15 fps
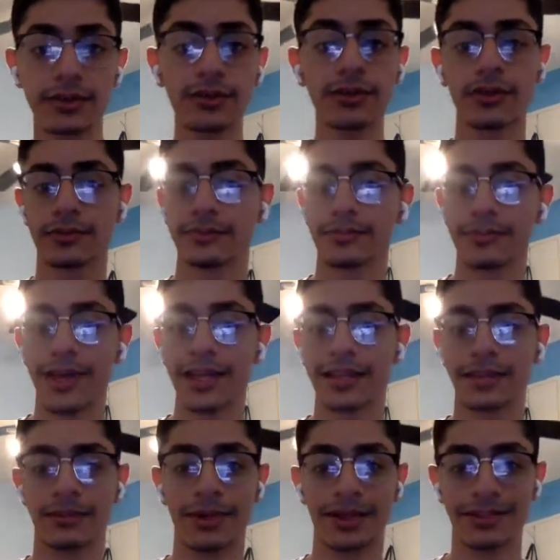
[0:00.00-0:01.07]
or
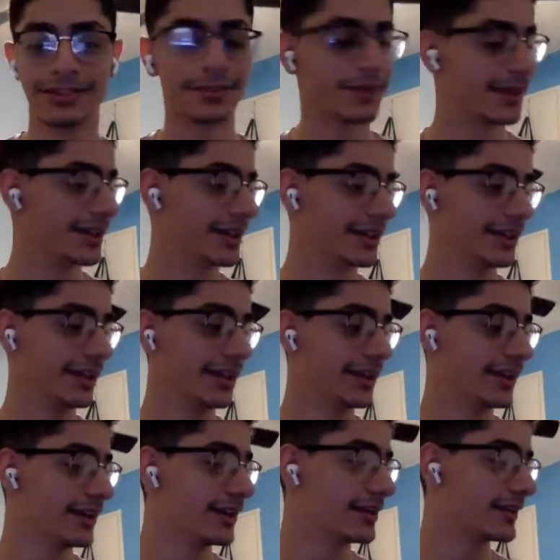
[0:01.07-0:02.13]
any amount of spaghetti
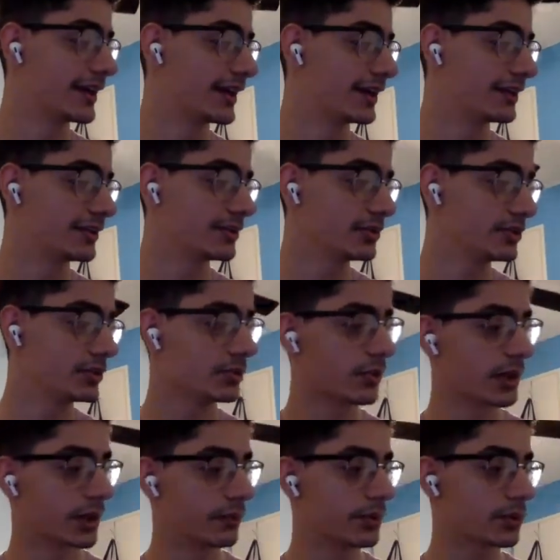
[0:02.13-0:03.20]
that you
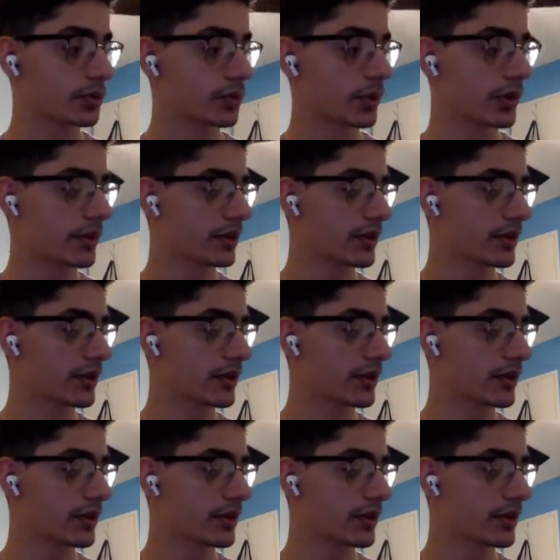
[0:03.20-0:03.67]
want to build with.